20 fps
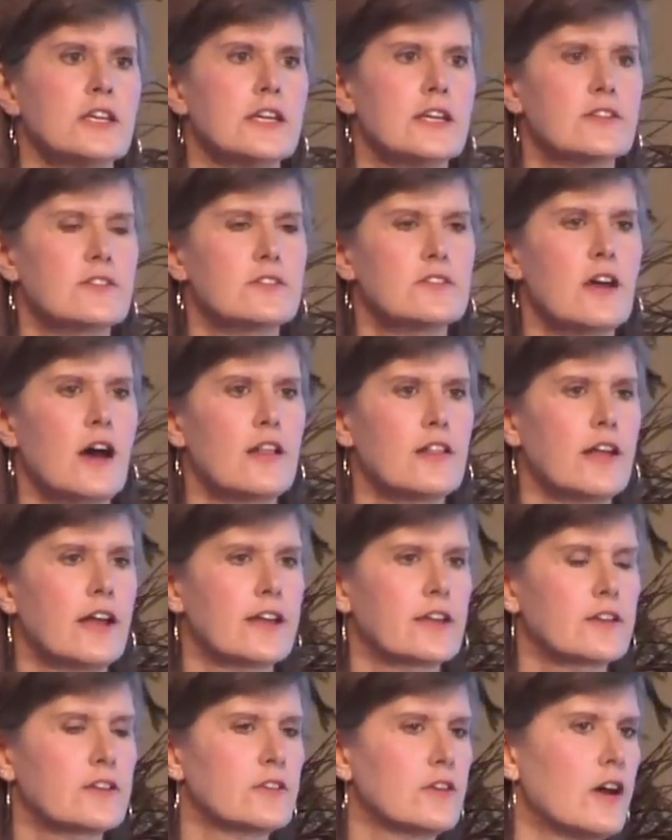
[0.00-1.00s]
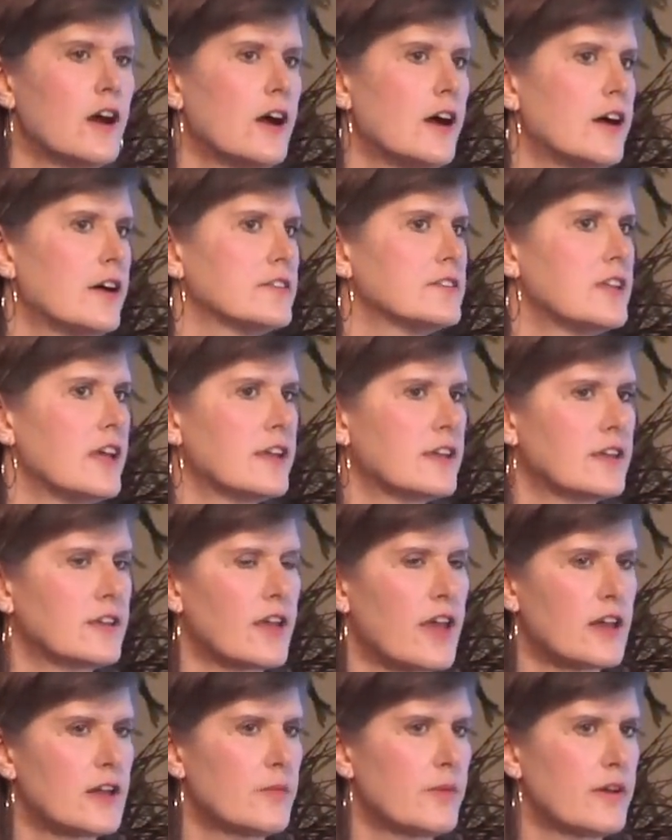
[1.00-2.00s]
it's not like
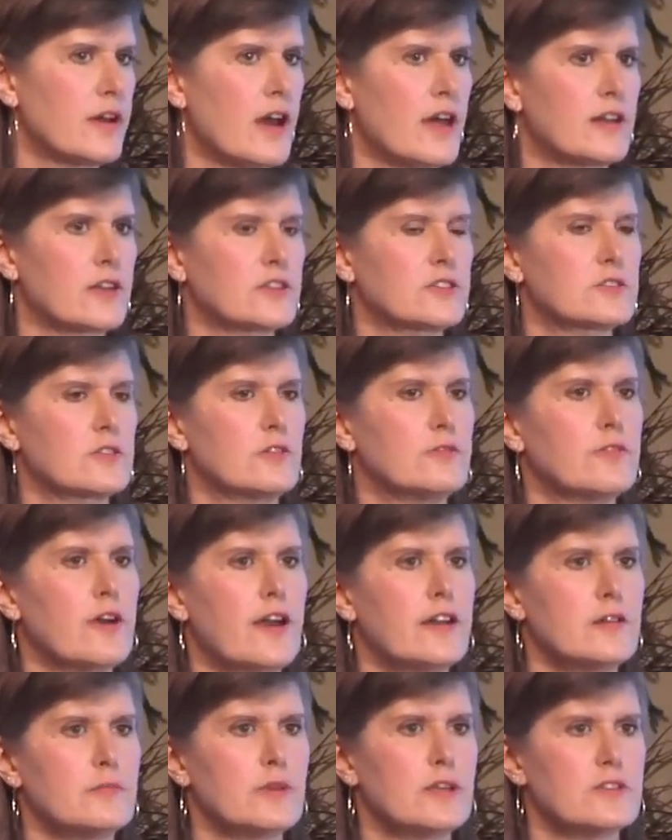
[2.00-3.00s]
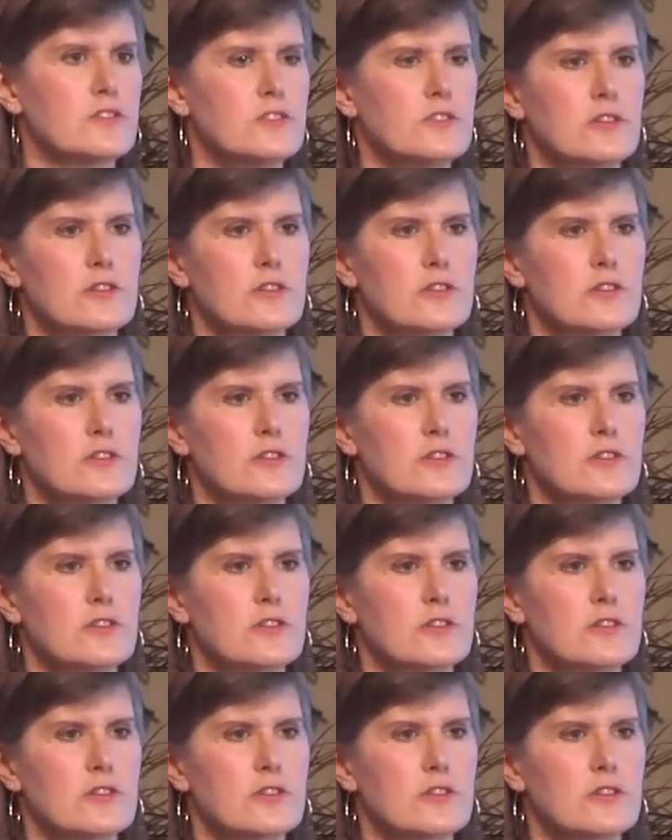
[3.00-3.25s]
taking antibiotics or vitamins.